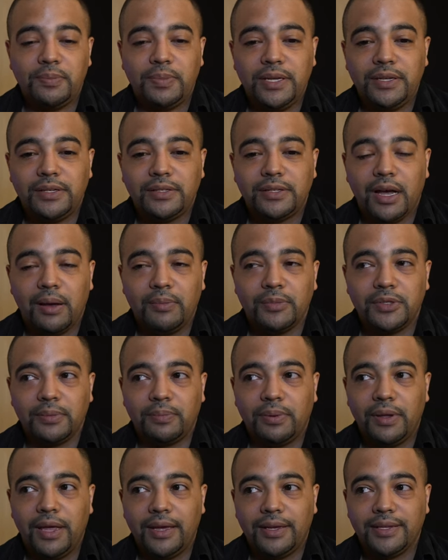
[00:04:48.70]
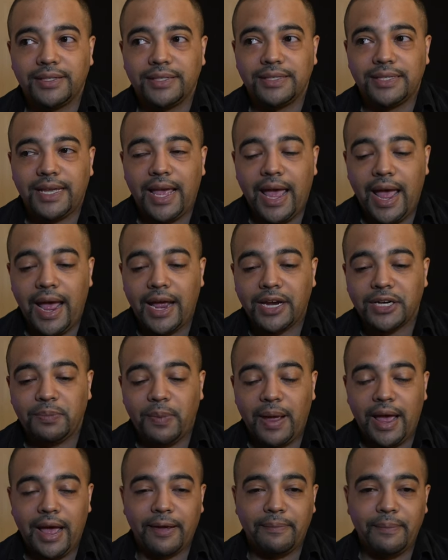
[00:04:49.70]
piece comes to play because it's cash
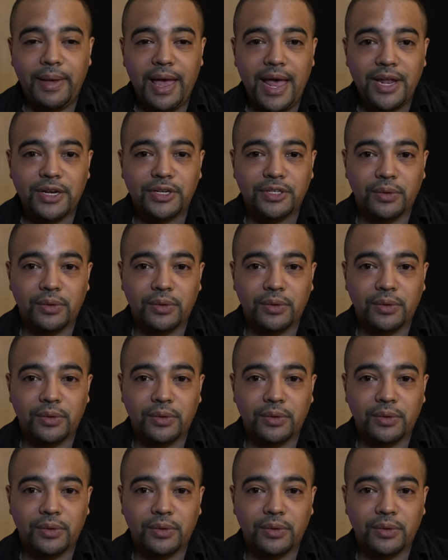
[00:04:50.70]
back match.